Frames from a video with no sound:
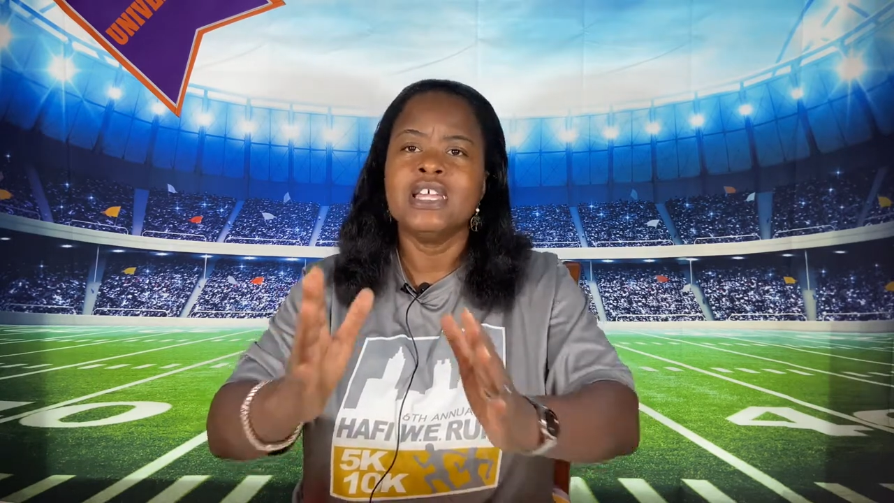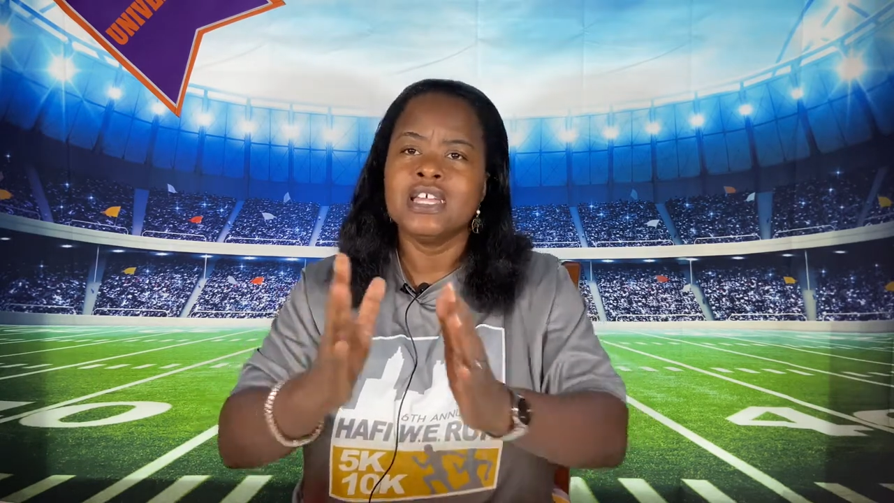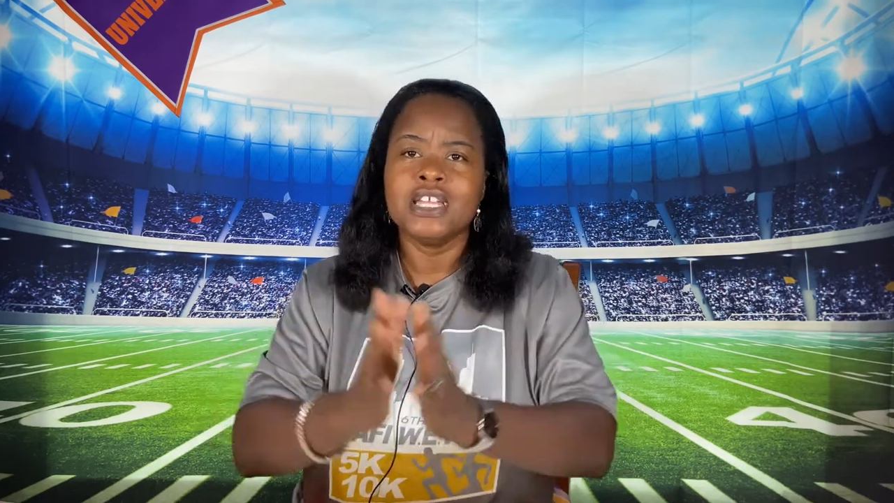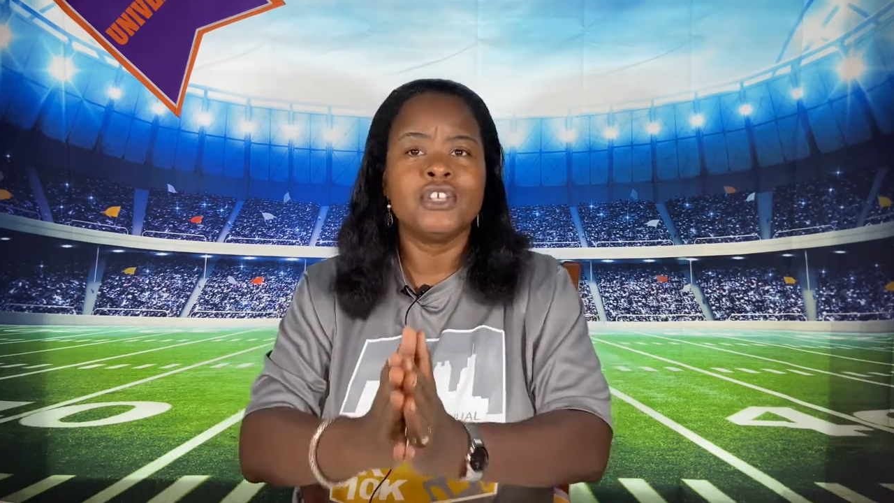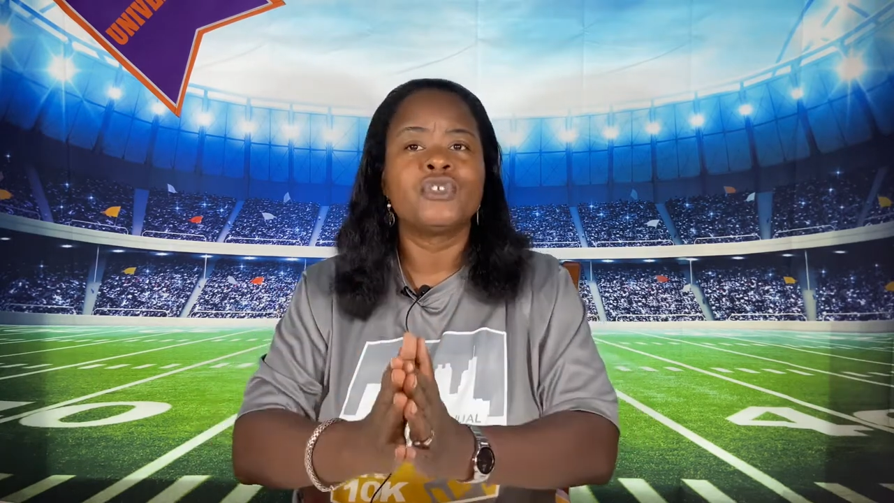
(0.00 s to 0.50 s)

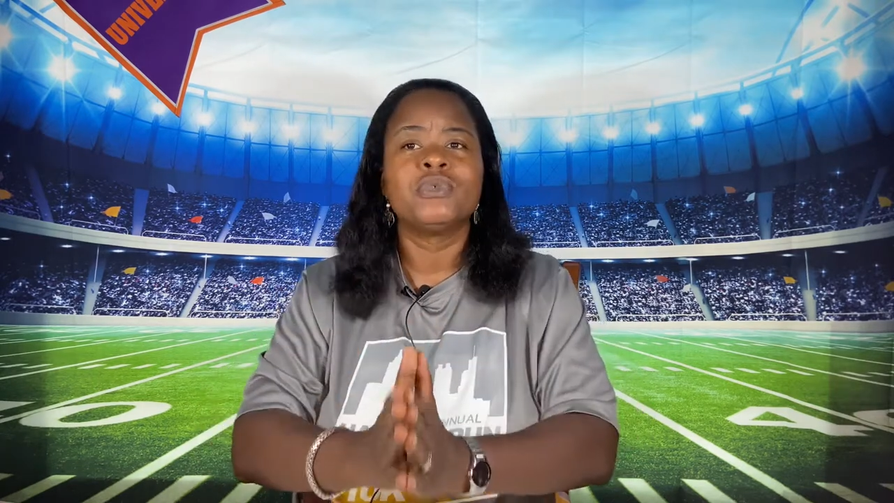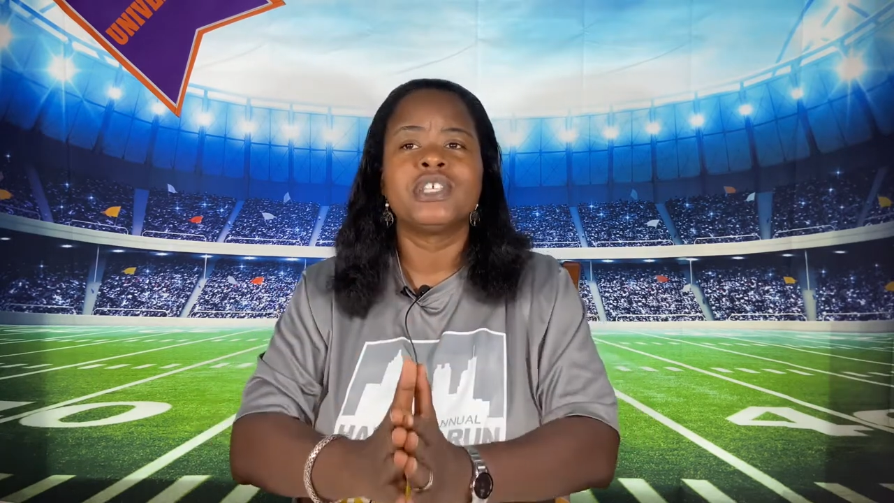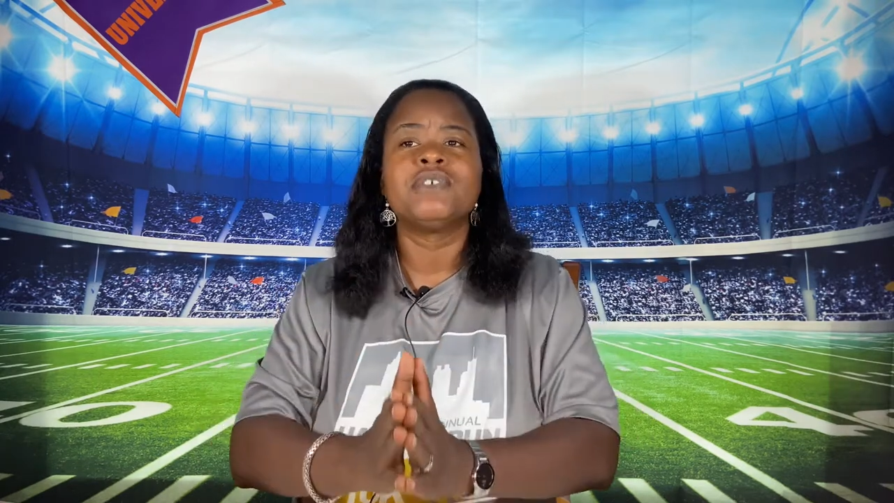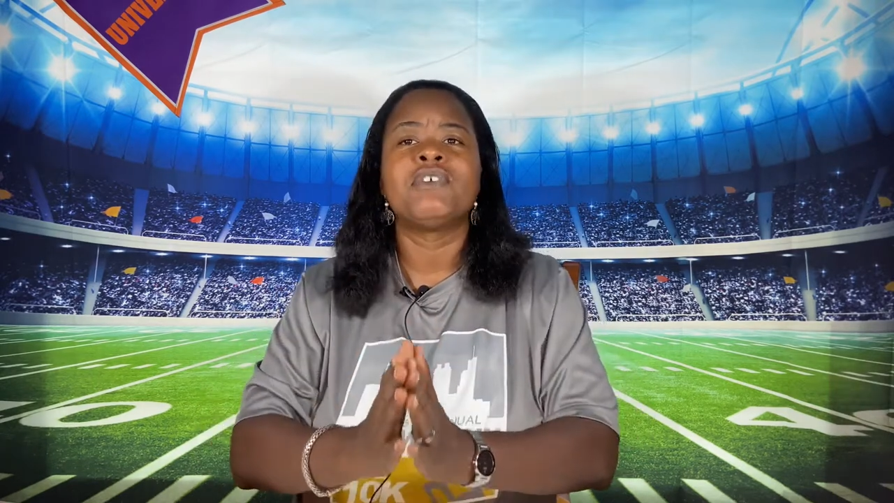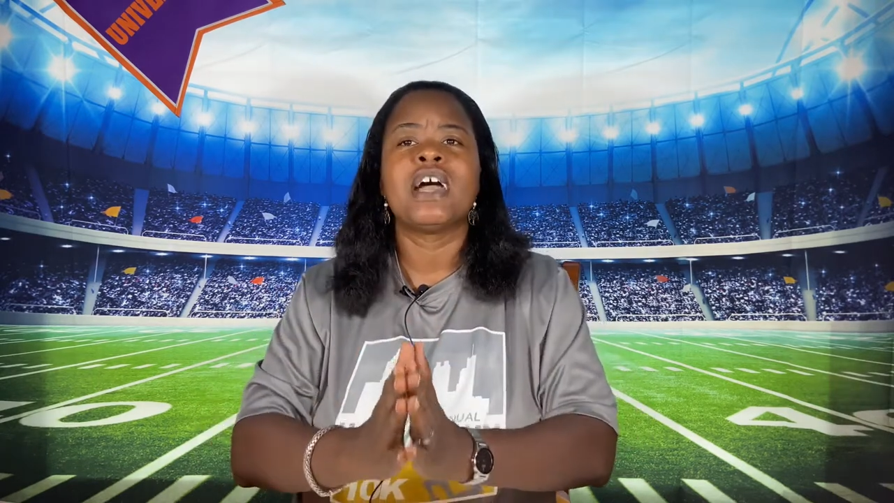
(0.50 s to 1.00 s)
in the
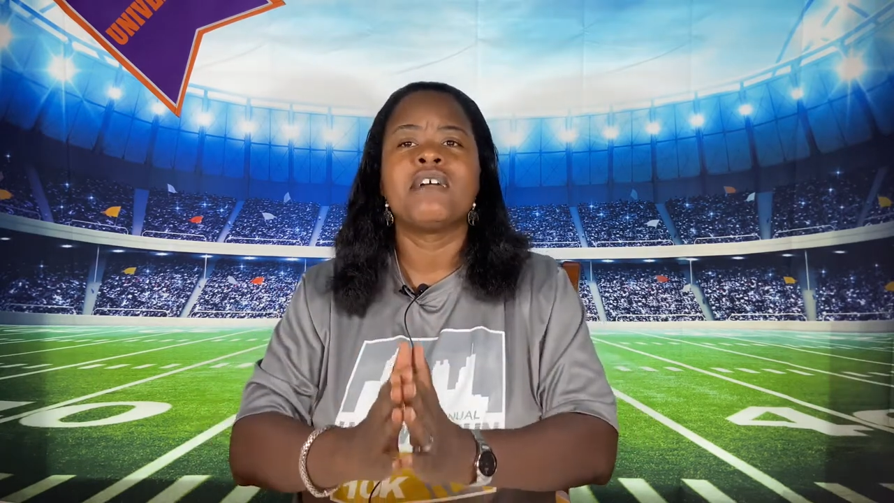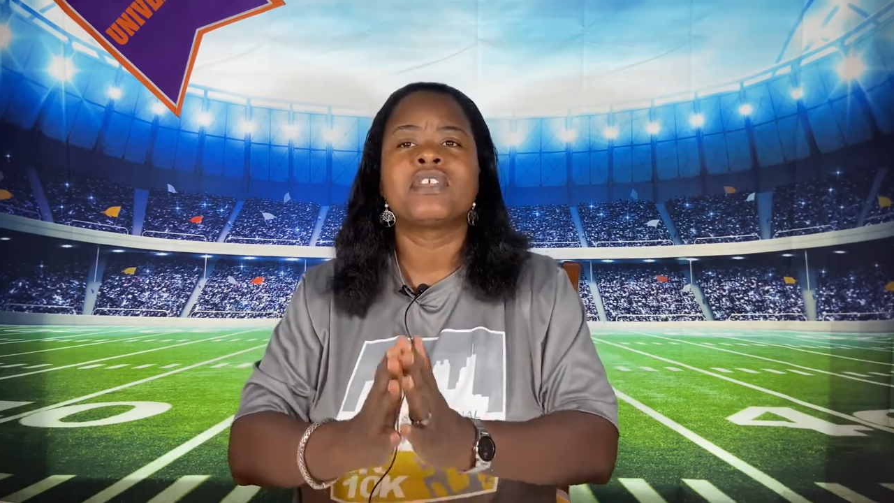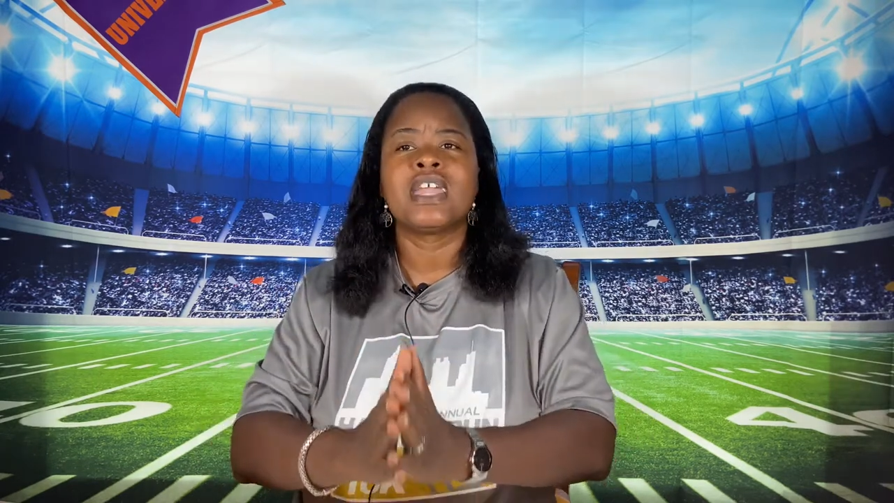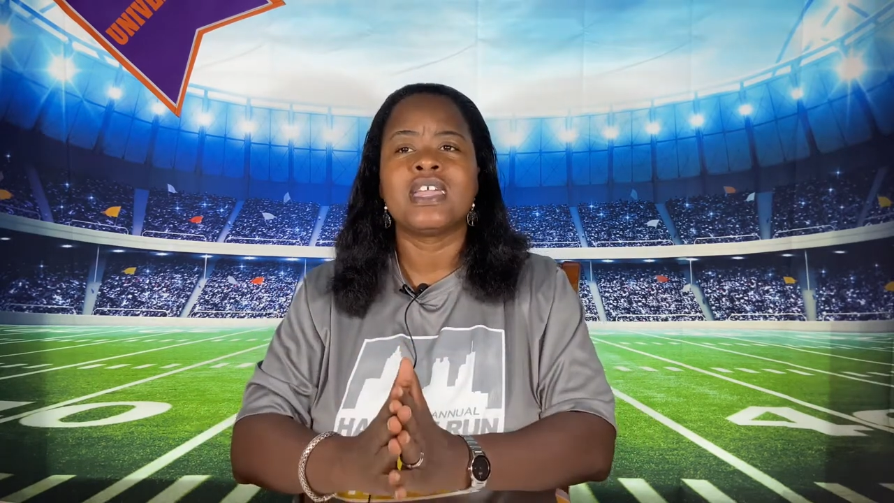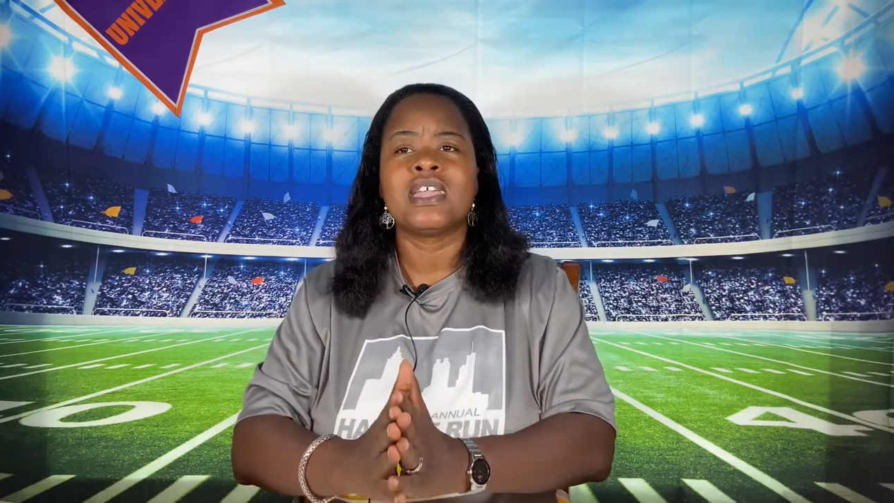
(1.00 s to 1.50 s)

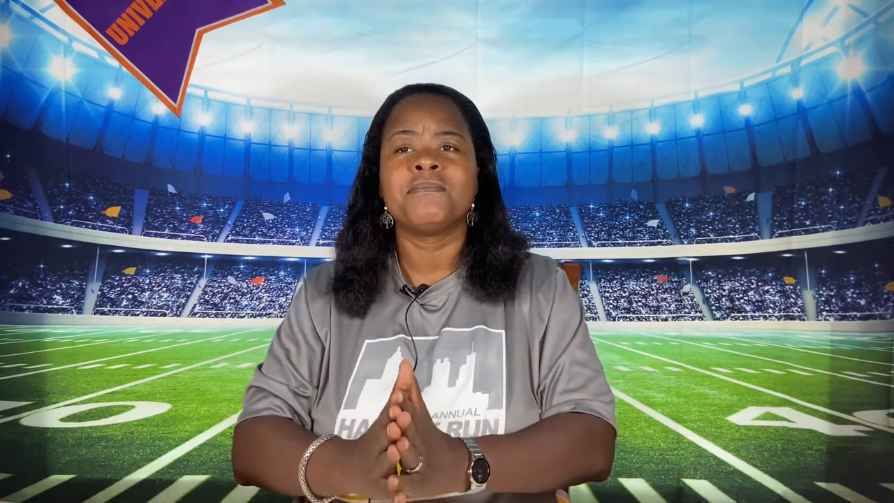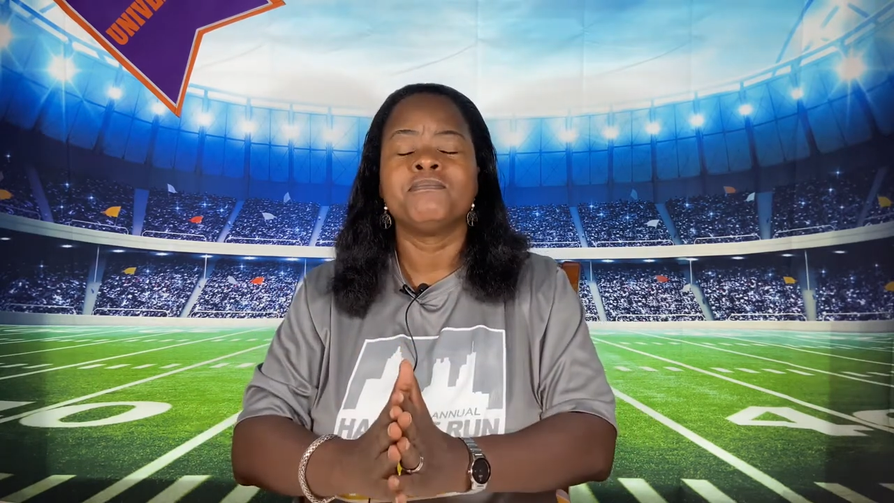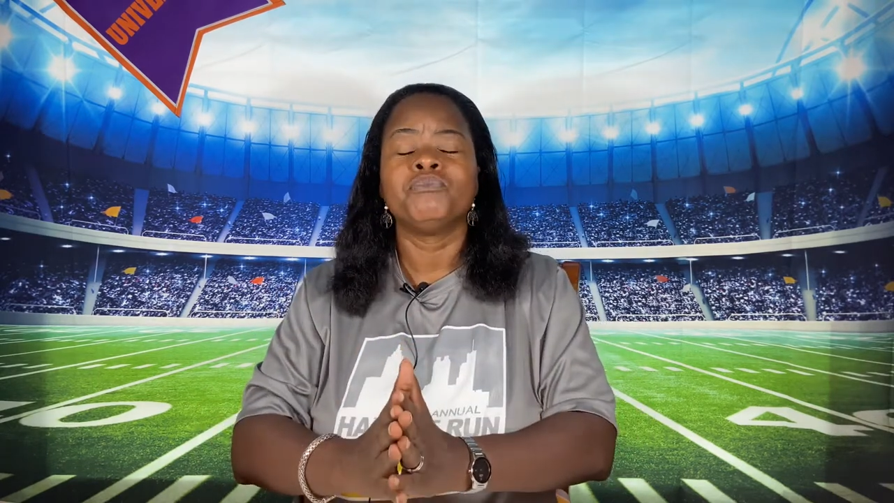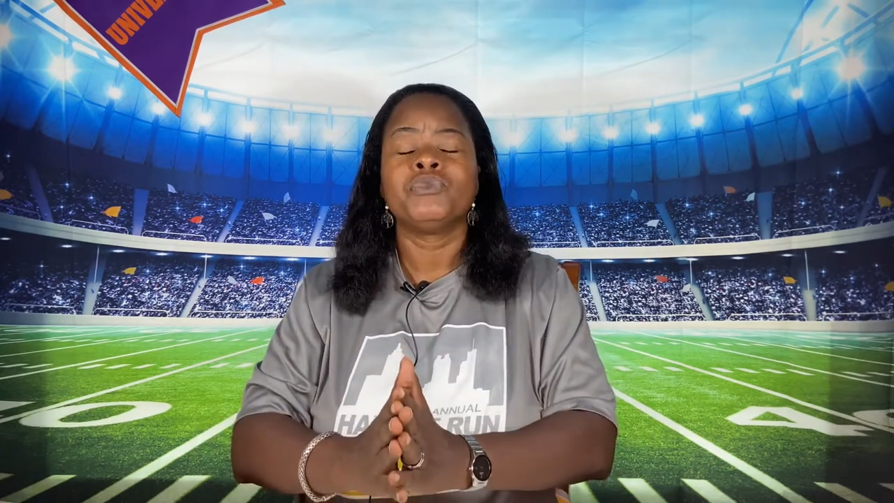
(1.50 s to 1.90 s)
25K.